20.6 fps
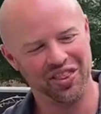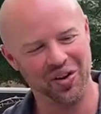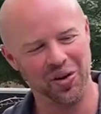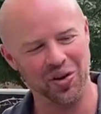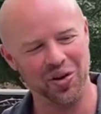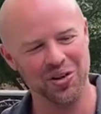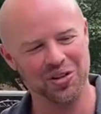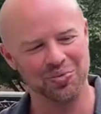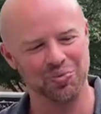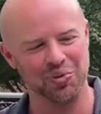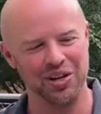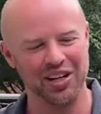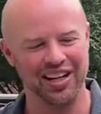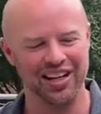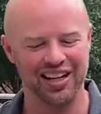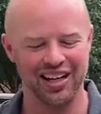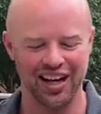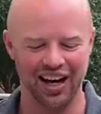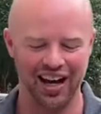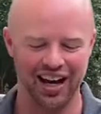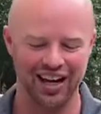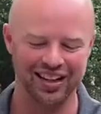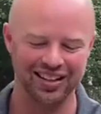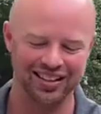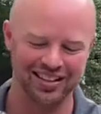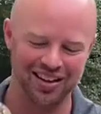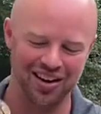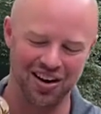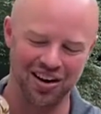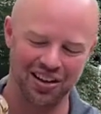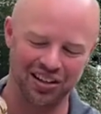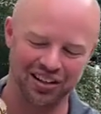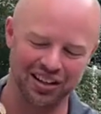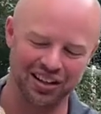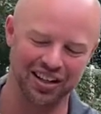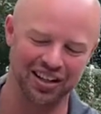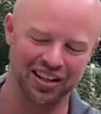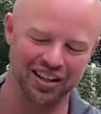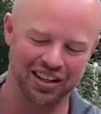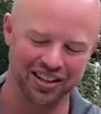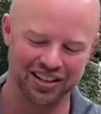Thor's pretty good at it. Scarlet,
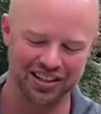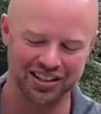uh,